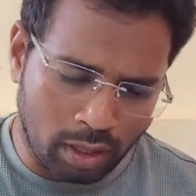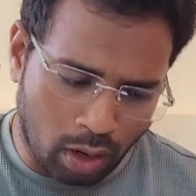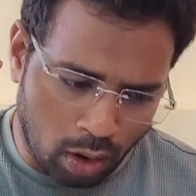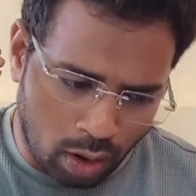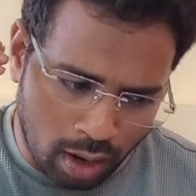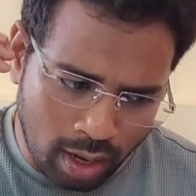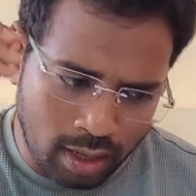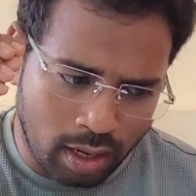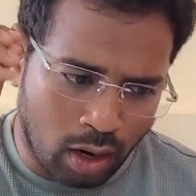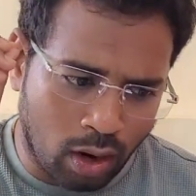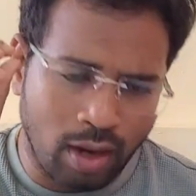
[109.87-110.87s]

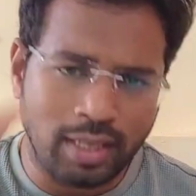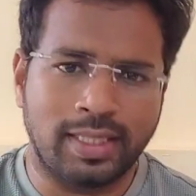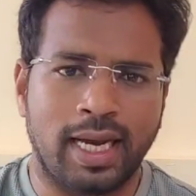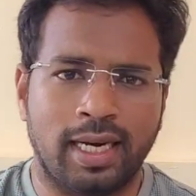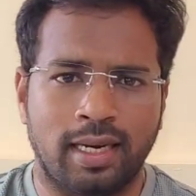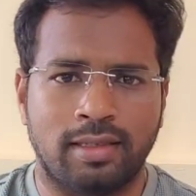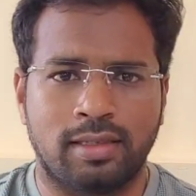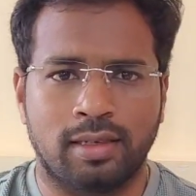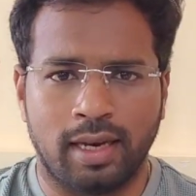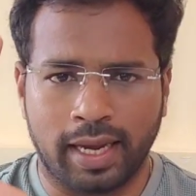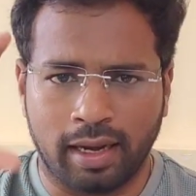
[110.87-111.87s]
all channels,
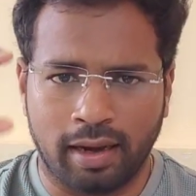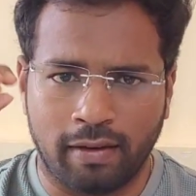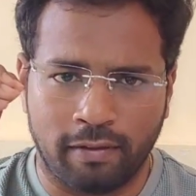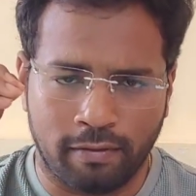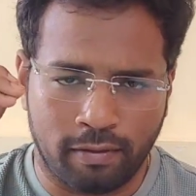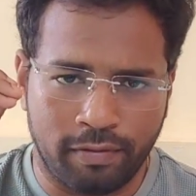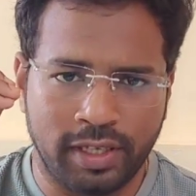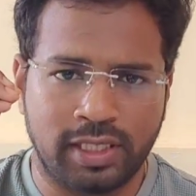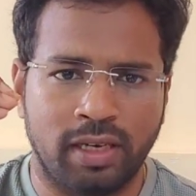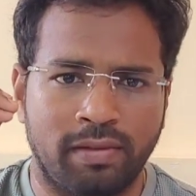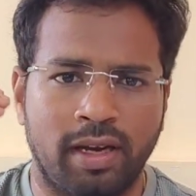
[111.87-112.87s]
like
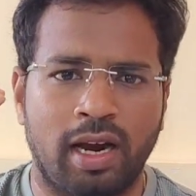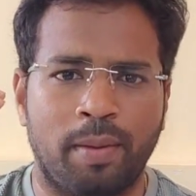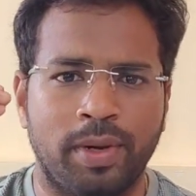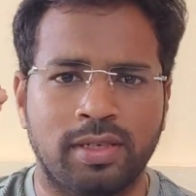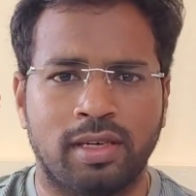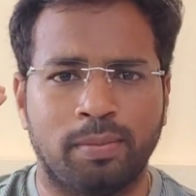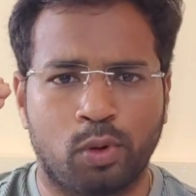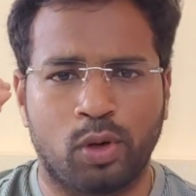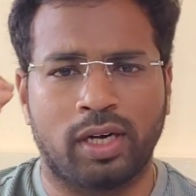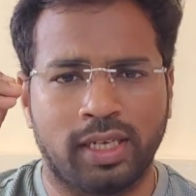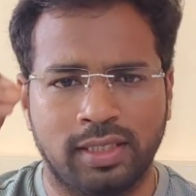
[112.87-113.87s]
whichever Amazon
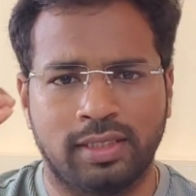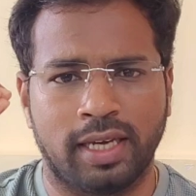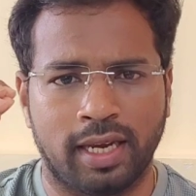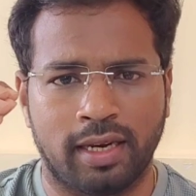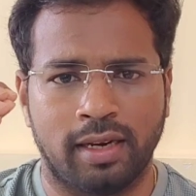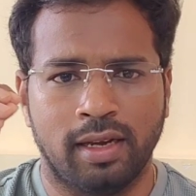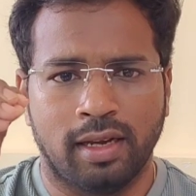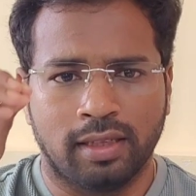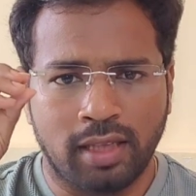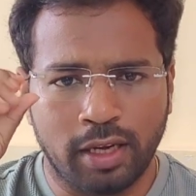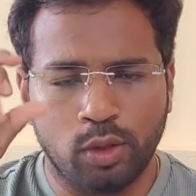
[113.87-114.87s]
product is there,
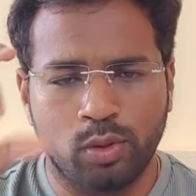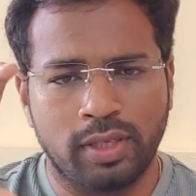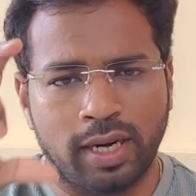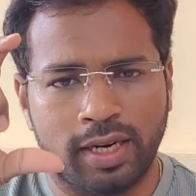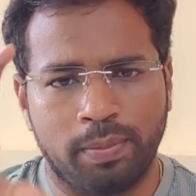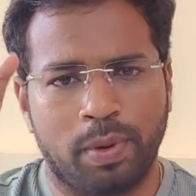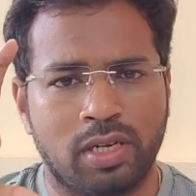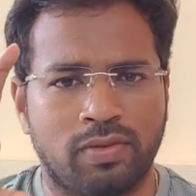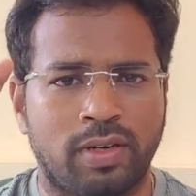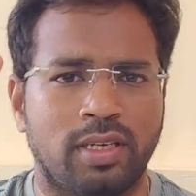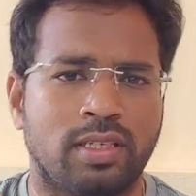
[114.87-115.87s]
the user ID
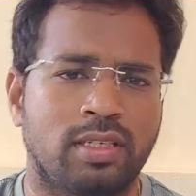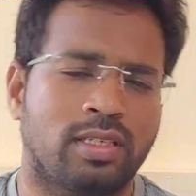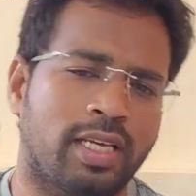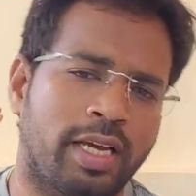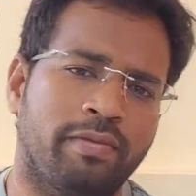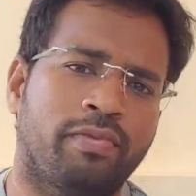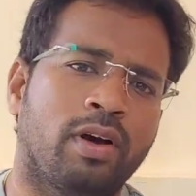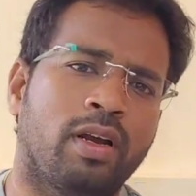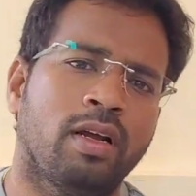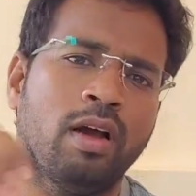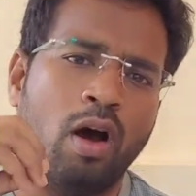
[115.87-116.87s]
password is the same
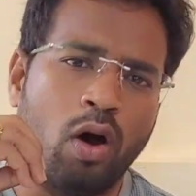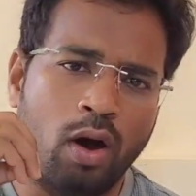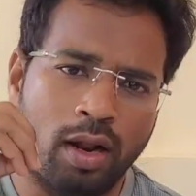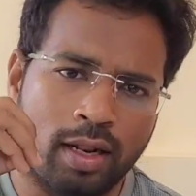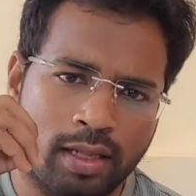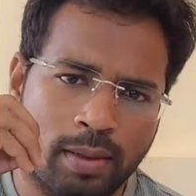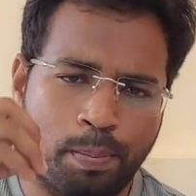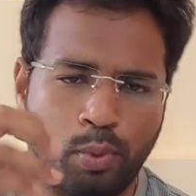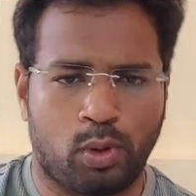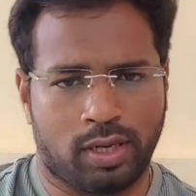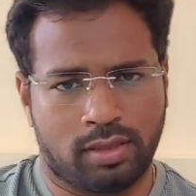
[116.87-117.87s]
for all the
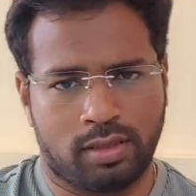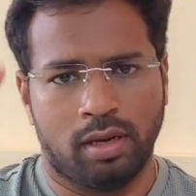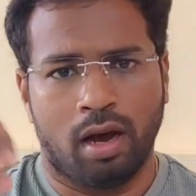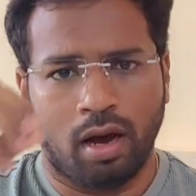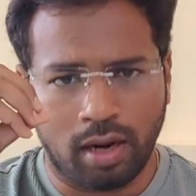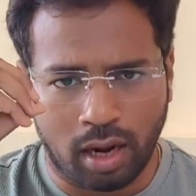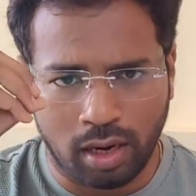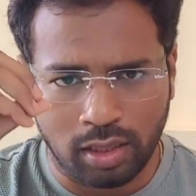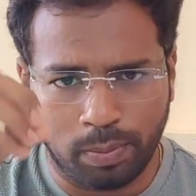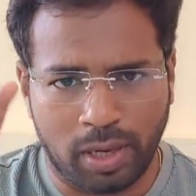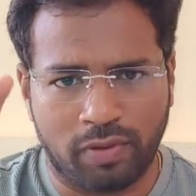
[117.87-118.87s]
products or all
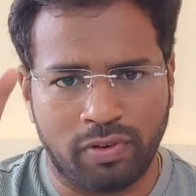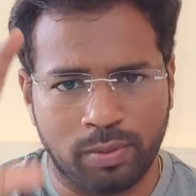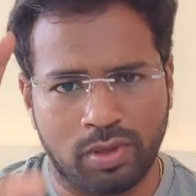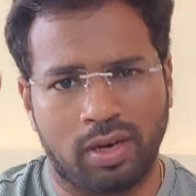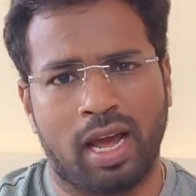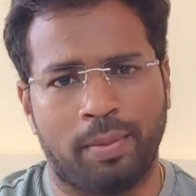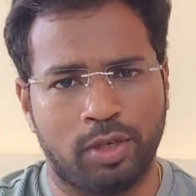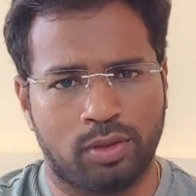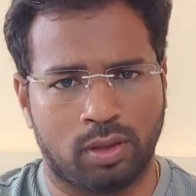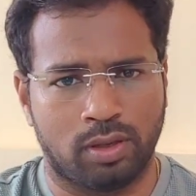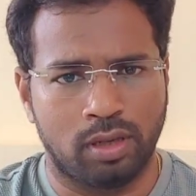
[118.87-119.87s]
the platforms on
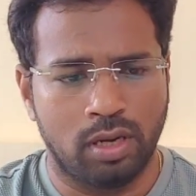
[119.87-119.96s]
Amazon.